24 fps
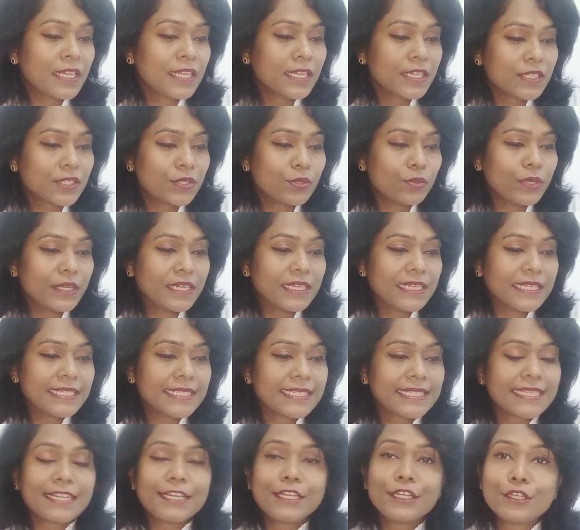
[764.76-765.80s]
So it
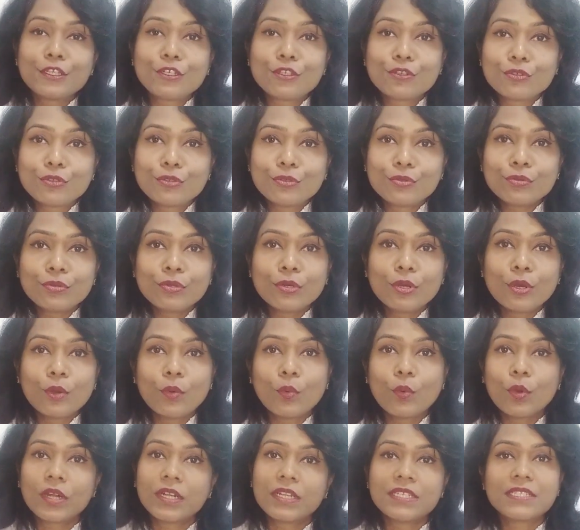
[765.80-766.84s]
is clear to you
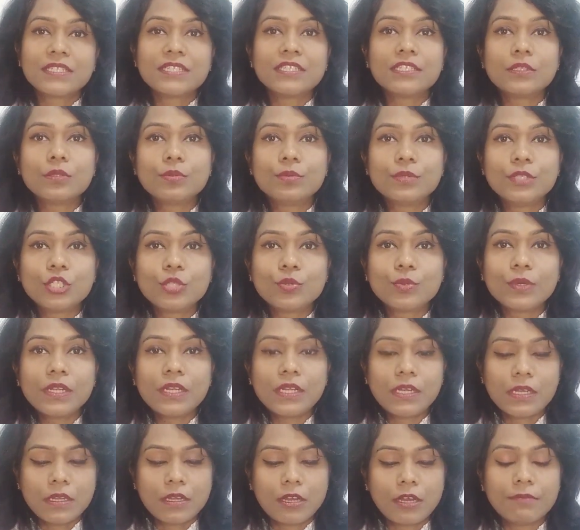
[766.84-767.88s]
what is
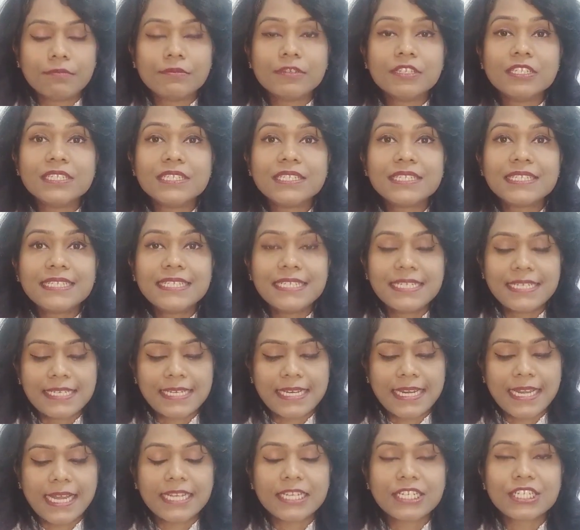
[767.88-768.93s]
individual, community,
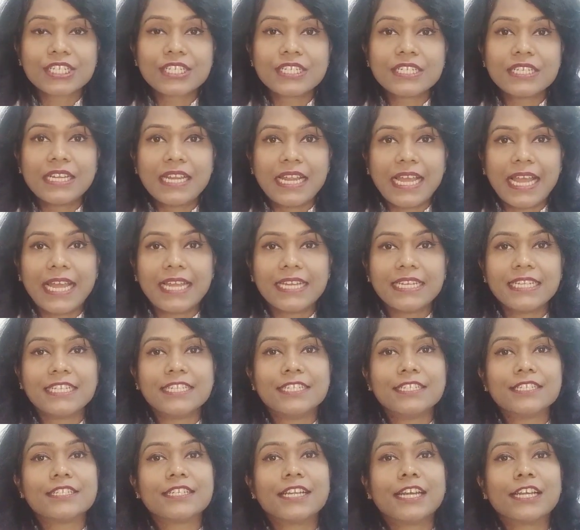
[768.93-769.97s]
national and
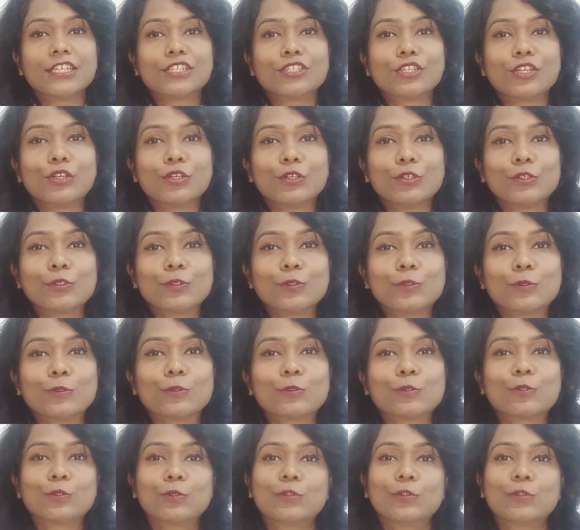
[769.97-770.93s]
international resource.